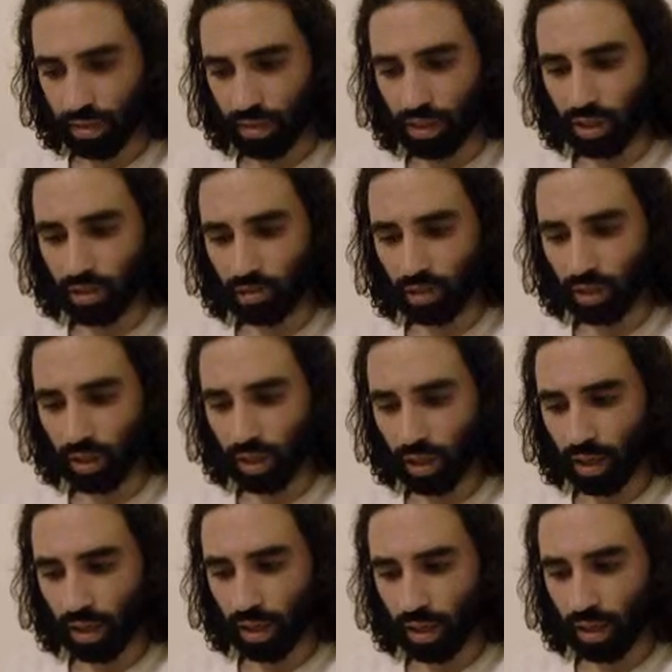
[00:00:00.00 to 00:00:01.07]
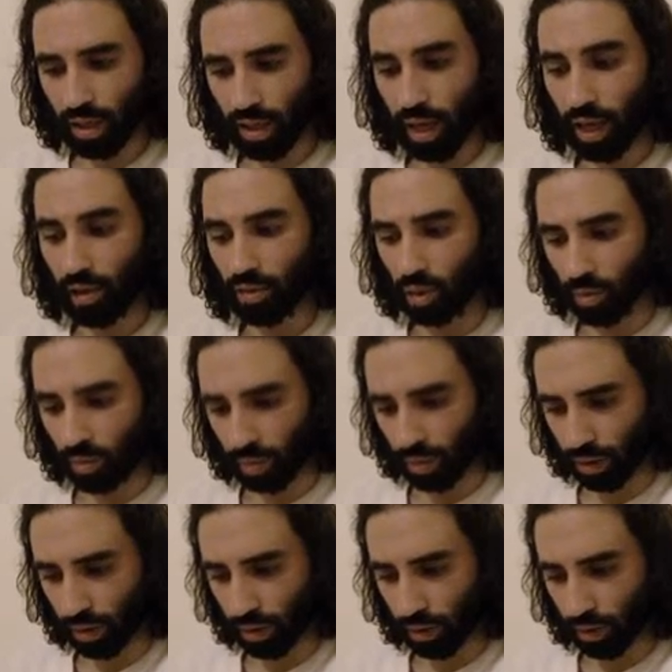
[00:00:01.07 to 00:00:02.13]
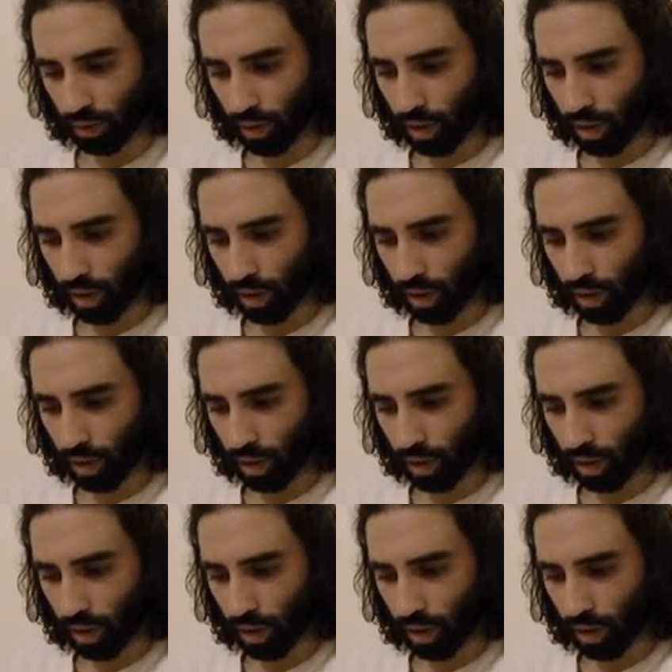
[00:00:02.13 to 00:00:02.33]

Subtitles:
secretly and openly,